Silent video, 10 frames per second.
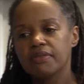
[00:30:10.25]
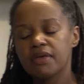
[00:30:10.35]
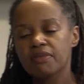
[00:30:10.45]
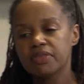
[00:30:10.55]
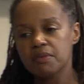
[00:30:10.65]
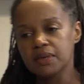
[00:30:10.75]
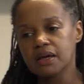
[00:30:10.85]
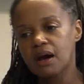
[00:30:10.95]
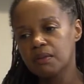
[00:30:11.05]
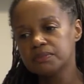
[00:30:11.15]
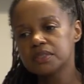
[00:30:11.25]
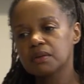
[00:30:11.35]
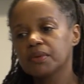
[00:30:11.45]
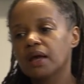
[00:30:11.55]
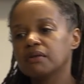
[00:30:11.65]
that they become
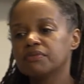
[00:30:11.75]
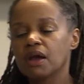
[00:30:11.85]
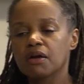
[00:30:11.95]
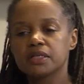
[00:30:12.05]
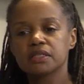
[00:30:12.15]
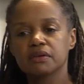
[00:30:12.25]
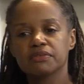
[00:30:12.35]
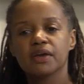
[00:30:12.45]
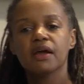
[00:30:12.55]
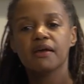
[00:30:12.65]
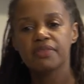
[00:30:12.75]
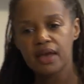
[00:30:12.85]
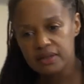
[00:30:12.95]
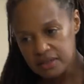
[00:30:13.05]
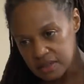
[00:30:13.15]
some kind of narrative
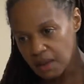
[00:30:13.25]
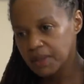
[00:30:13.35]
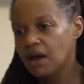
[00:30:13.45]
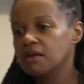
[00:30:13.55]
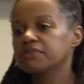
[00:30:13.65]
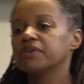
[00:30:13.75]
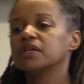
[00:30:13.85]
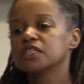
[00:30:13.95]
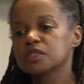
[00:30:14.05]
that is coming out of an